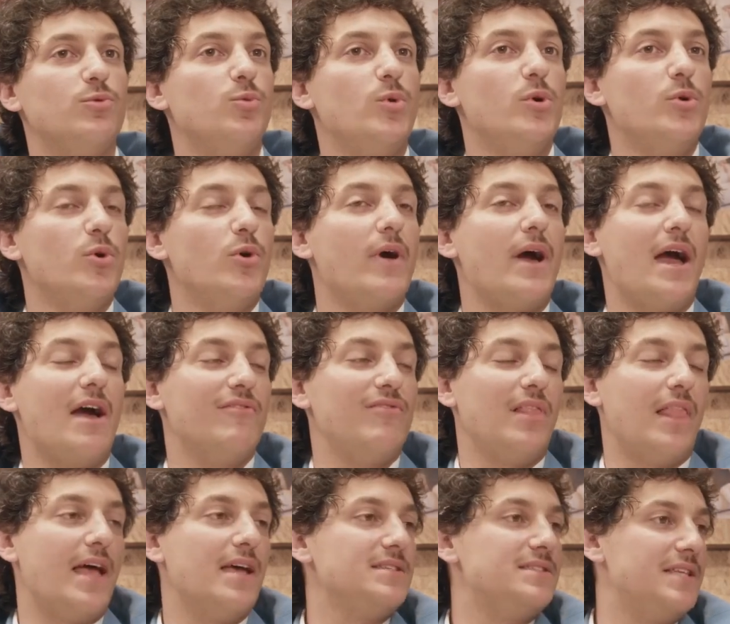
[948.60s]
we will have
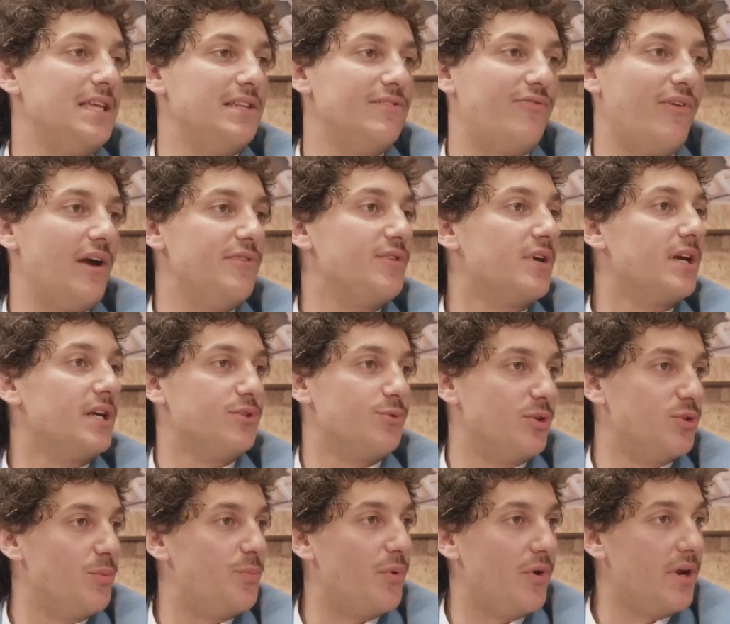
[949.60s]
less than
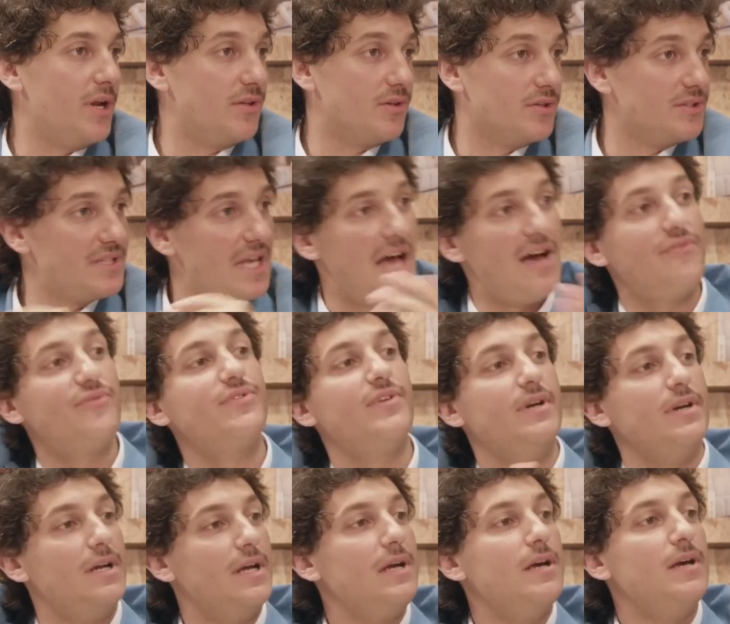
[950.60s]
500 operators
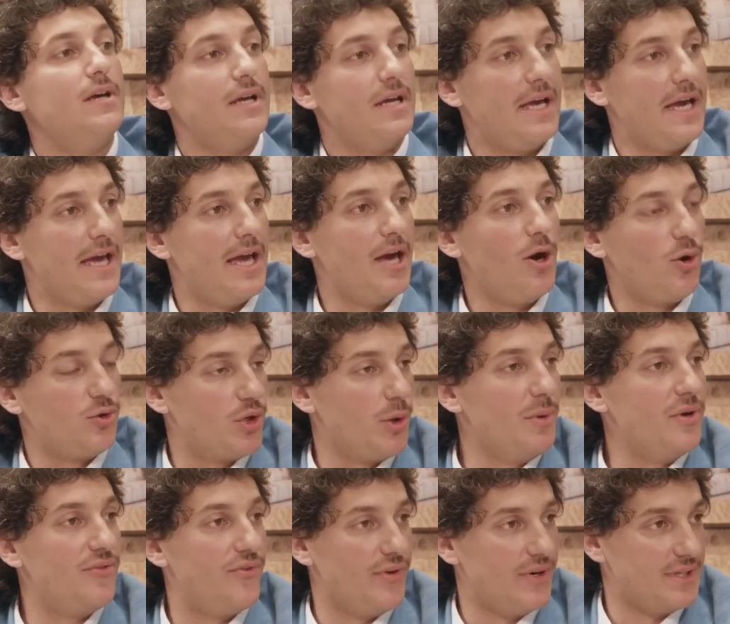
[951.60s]
after
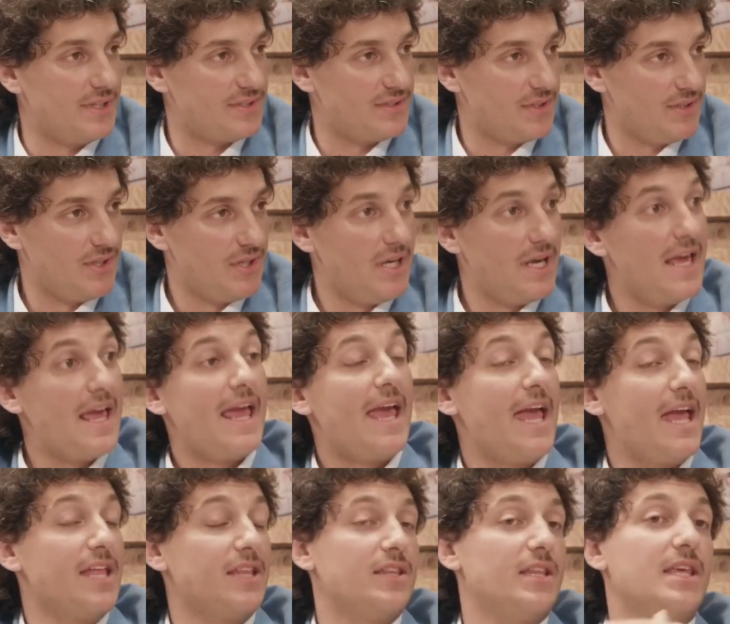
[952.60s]
October 1st.
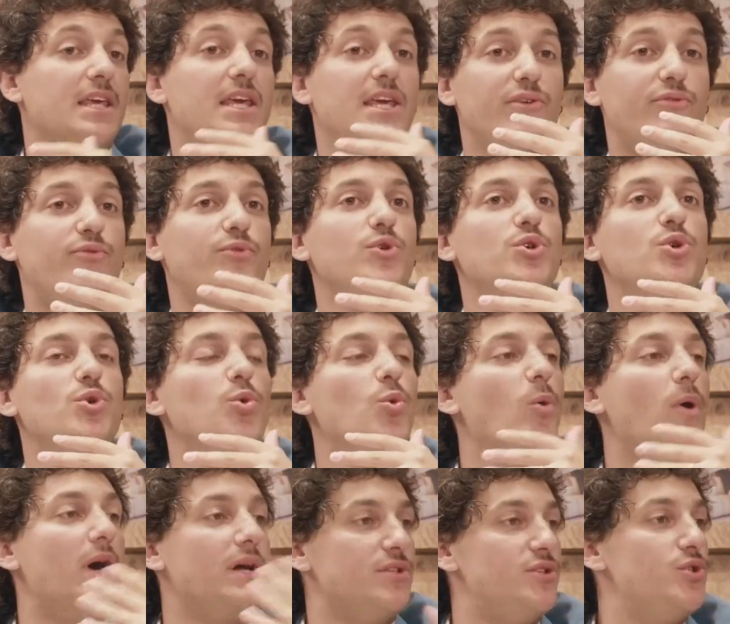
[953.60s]
And if you
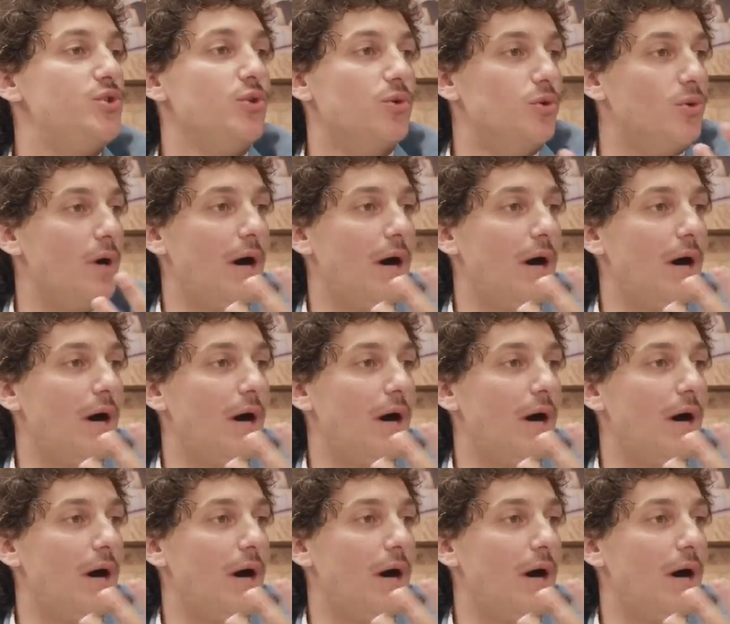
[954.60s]
want to